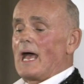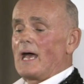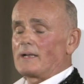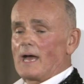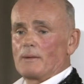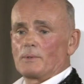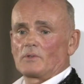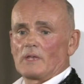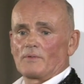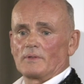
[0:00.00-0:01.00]
And I was
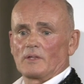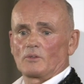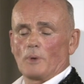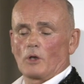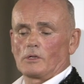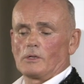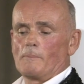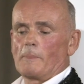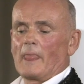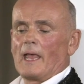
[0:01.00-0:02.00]
given this bottle.
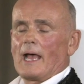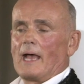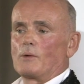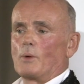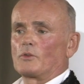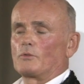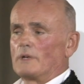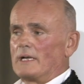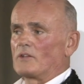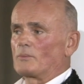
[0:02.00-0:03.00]
And what's
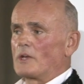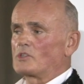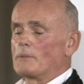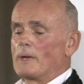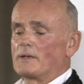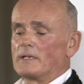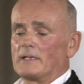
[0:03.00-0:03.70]
really special about it,